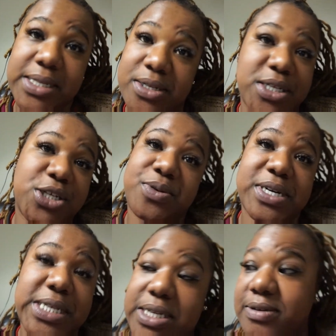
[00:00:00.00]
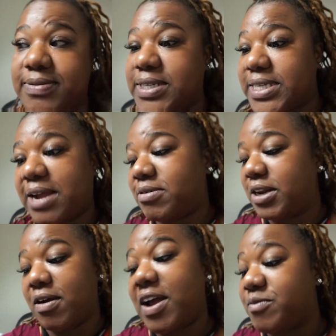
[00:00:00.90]
and just shredding stuff because I really
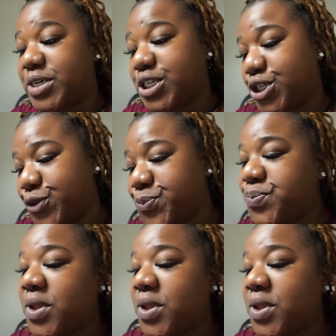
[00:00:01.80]
don't have much to do.